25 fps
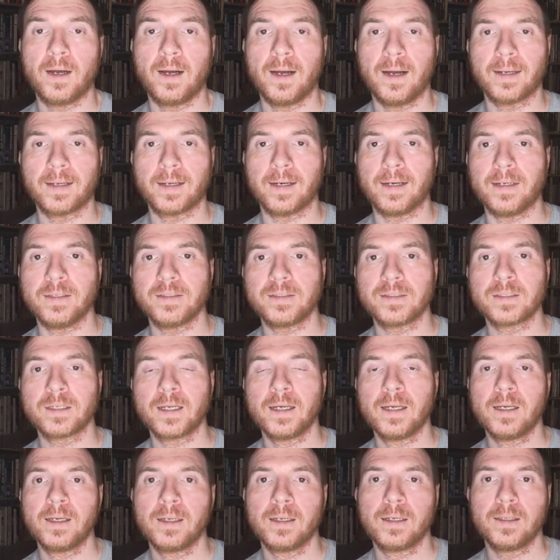Hi guys,
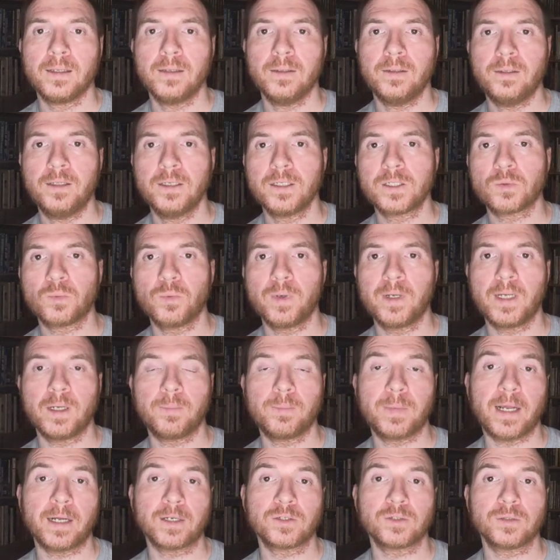this week
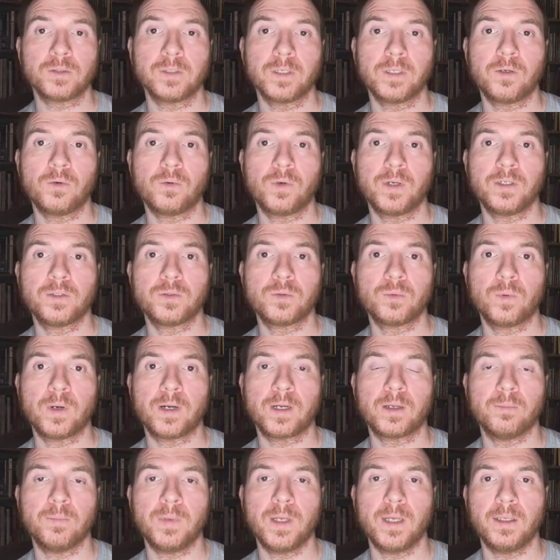I'm actually going to
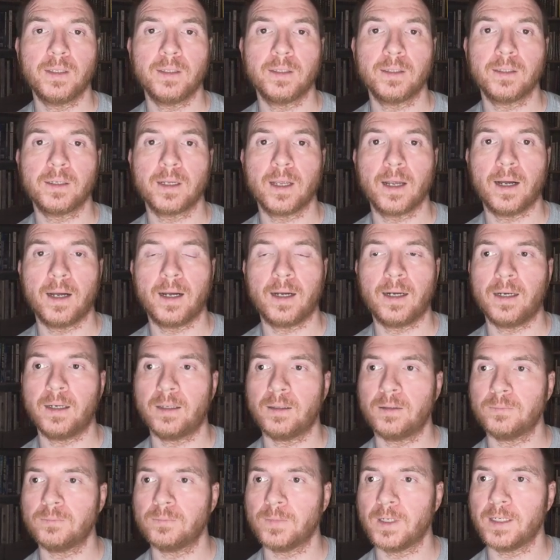recommend
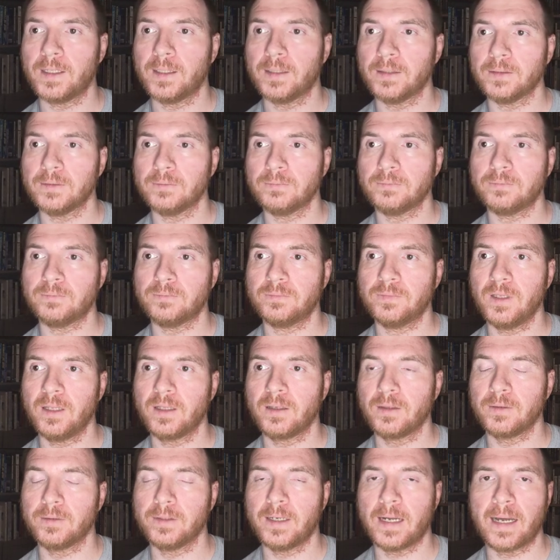um, a
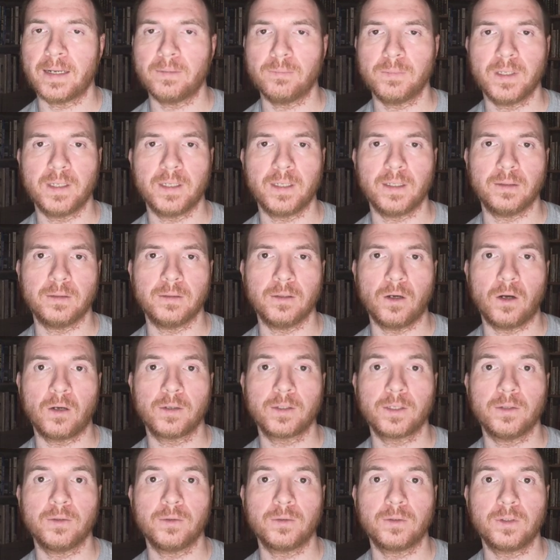little nine minute
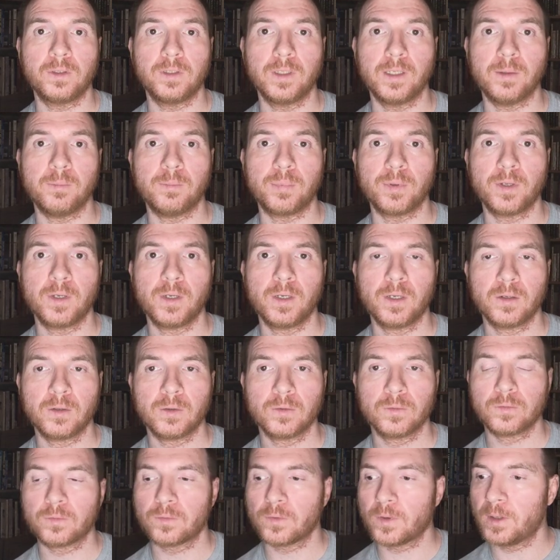audio clip
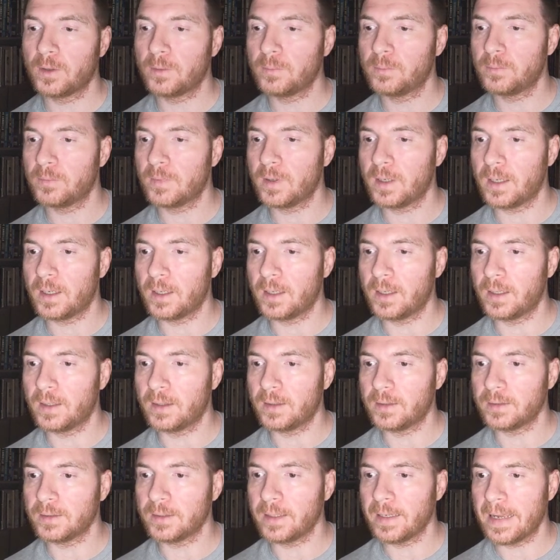from
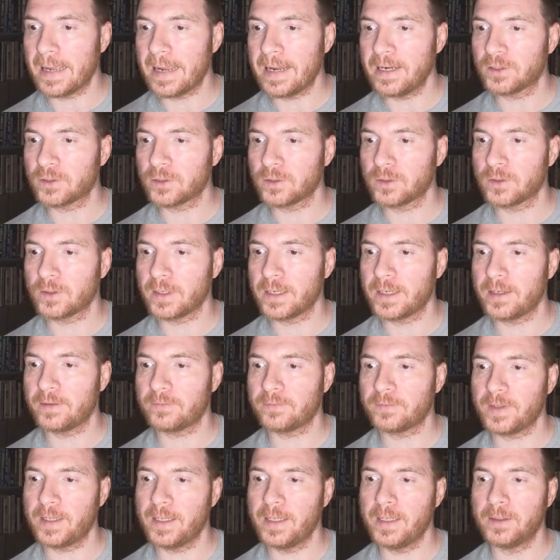uh, Anchor
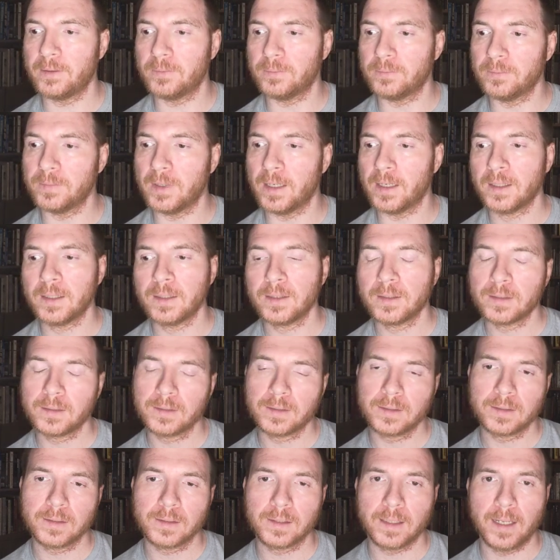FM,
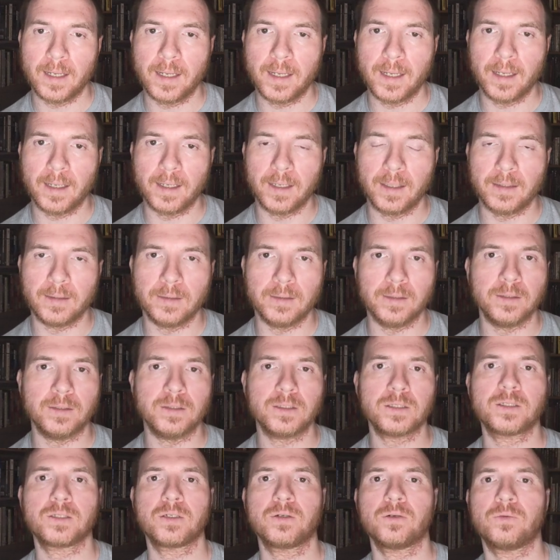and
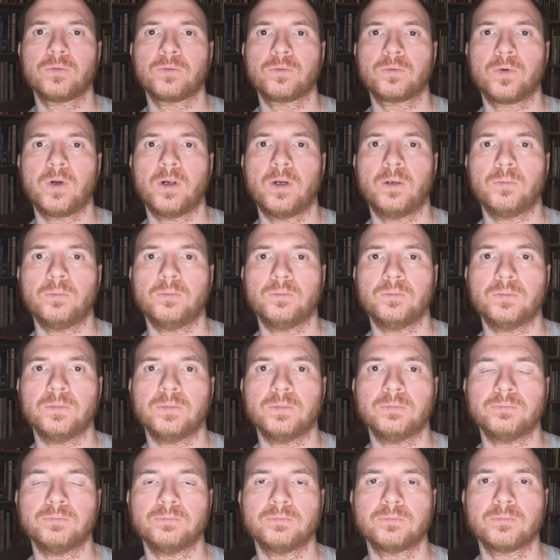it's
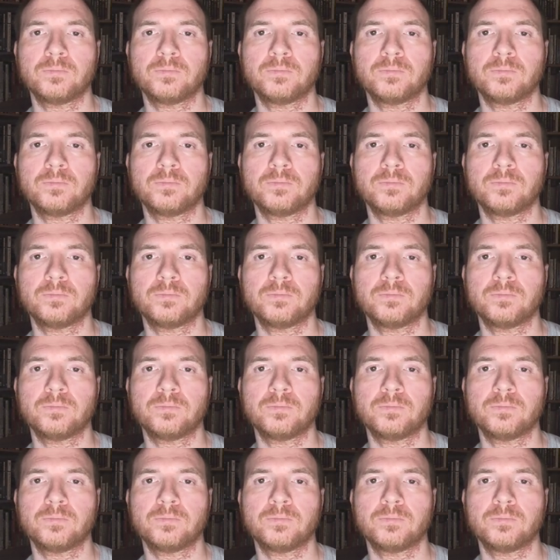from